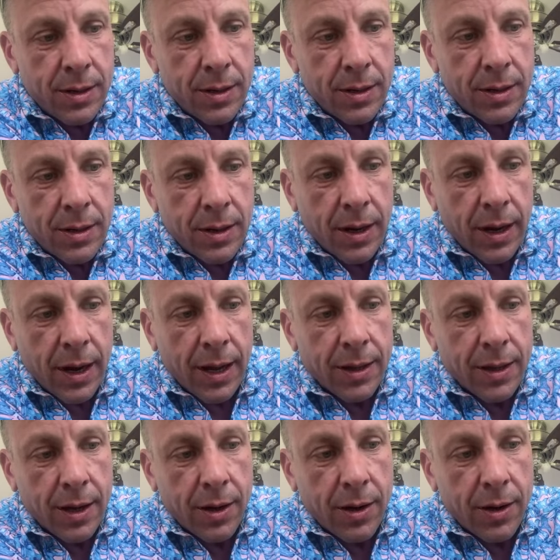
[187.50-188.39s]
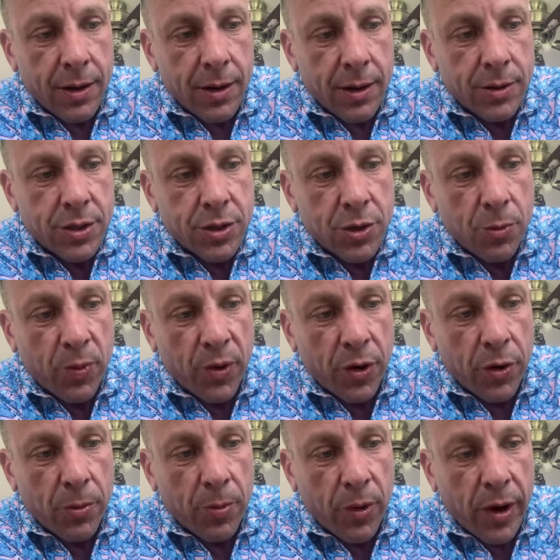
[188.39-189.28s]
Yeah, they're super
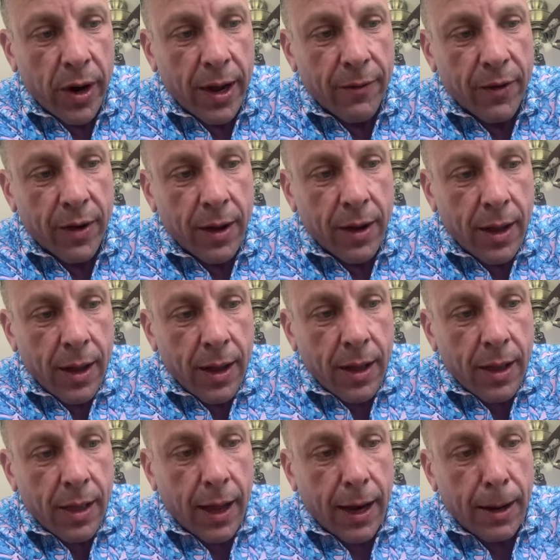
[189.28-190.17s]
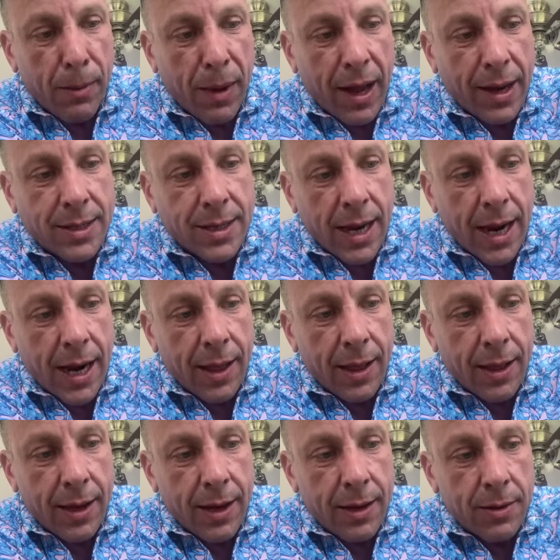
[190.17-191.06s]
duper heavy. Like my
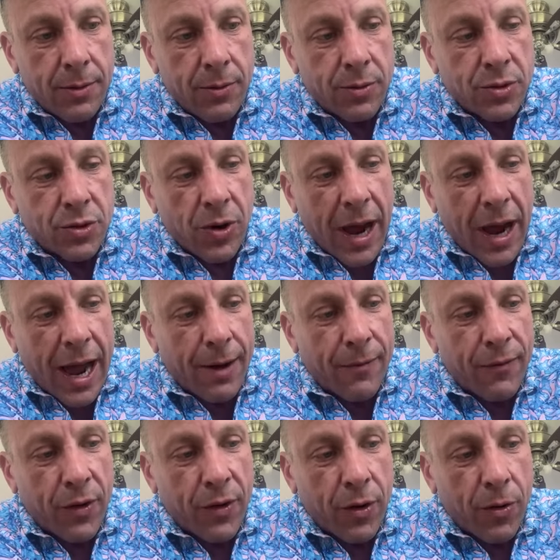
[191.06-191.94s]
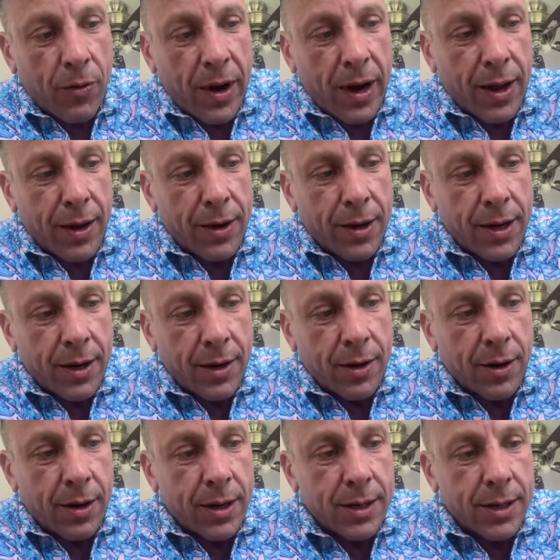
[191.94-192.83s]
daily driver around
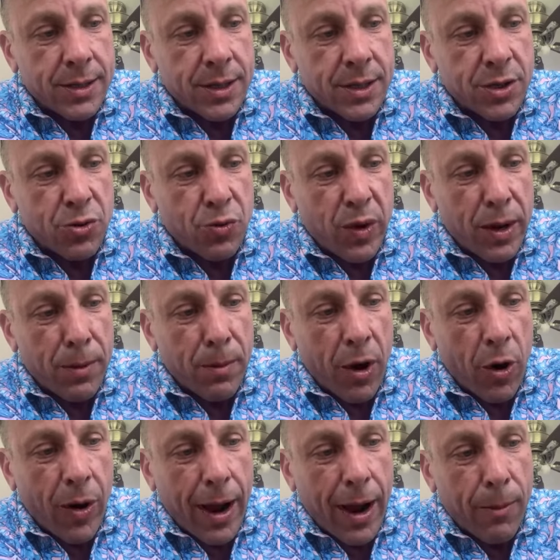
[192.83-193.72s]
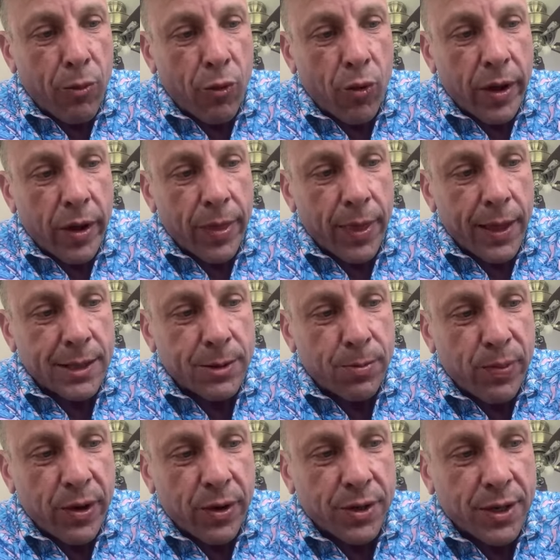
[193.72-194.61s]
here is a Schwinn Moab 1 that's
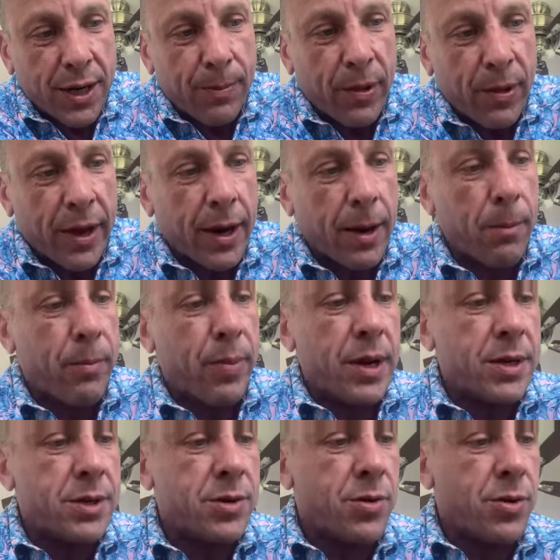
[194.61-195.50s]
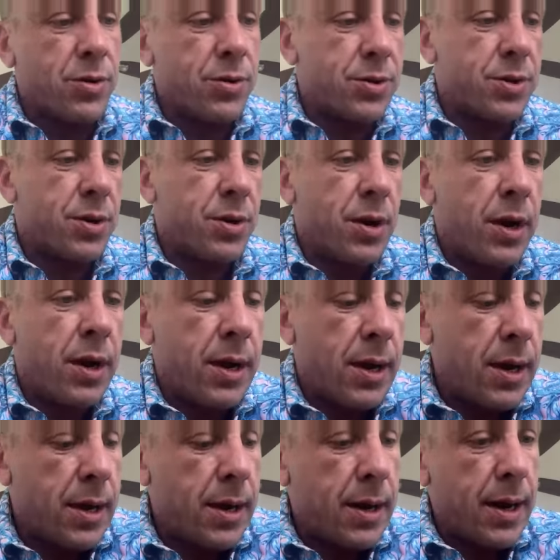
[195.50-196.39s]
built up like a beach cruiser.
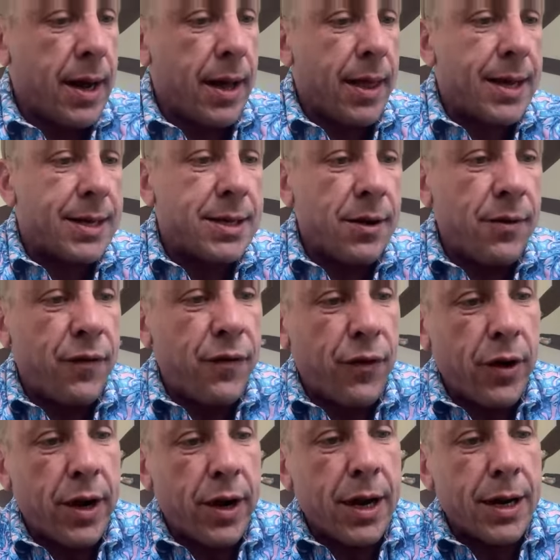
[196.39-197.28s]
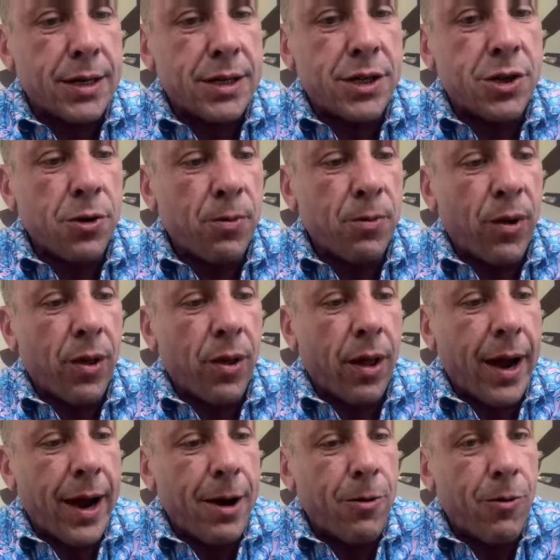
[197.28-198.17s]
Now that's a freaking super
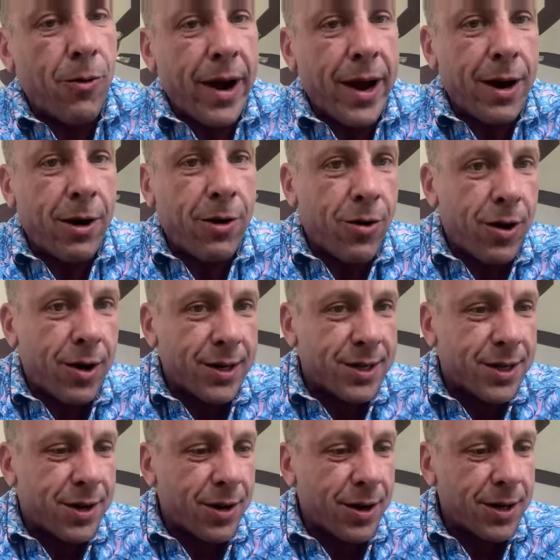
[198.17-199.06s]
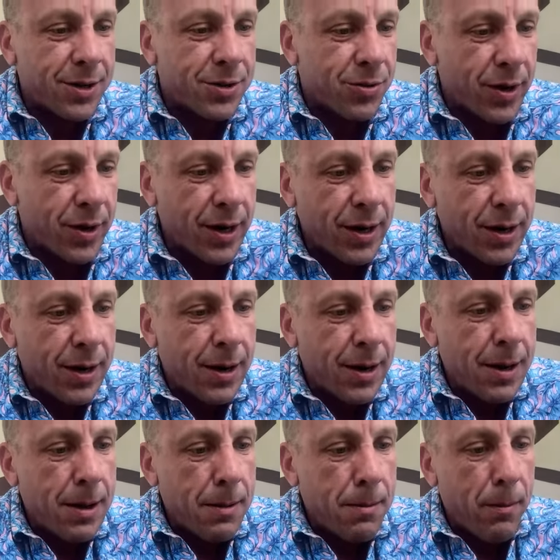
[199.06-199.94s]
lightweight cross country
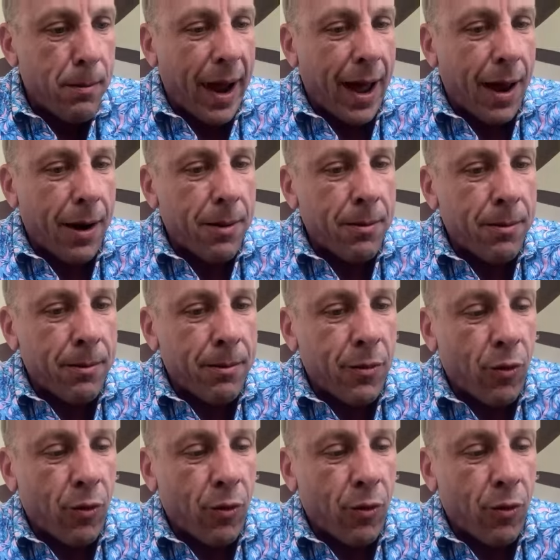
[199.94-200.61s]
mountain